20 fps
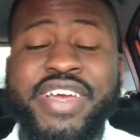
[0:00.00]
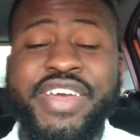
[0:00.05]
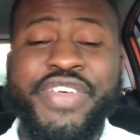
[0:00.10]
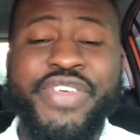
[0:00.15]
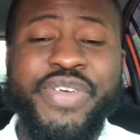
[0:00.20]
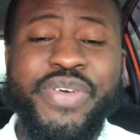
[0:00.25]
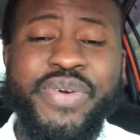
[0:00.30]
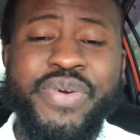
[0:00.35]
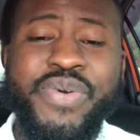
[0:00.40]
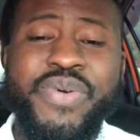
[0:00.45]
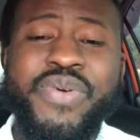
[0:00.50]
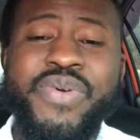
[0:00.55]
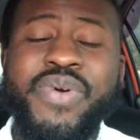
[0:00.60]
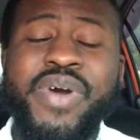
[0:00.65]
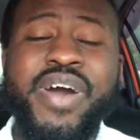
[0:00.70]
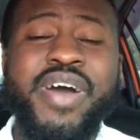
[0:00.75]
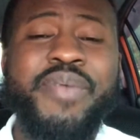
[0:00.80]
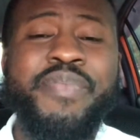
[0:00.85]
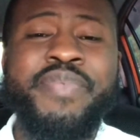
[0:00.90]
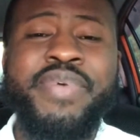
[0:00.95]
you
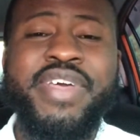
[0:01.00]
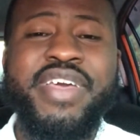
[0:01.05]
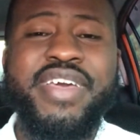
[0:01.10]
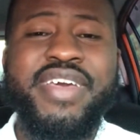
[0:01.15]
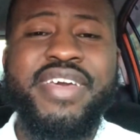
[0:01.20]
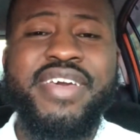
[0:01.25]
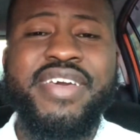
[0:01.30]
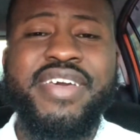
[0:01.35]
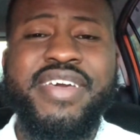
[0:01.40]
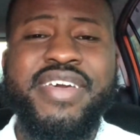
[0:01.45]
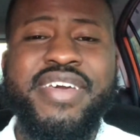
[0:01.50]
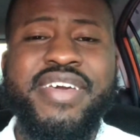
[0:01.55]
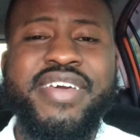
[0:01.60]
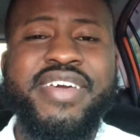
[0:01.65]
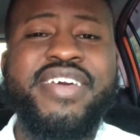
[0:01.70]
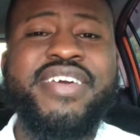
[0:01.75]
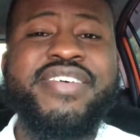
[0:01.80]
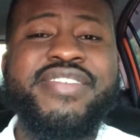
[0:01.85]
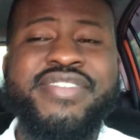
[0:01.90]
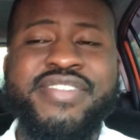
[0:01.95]
are
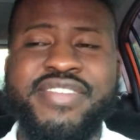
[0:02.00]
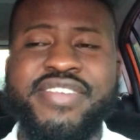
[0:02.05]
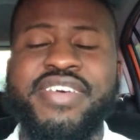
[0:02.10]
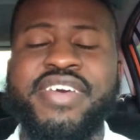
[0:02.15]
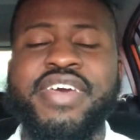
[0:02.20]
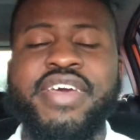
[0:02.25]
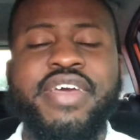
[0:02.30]
peace.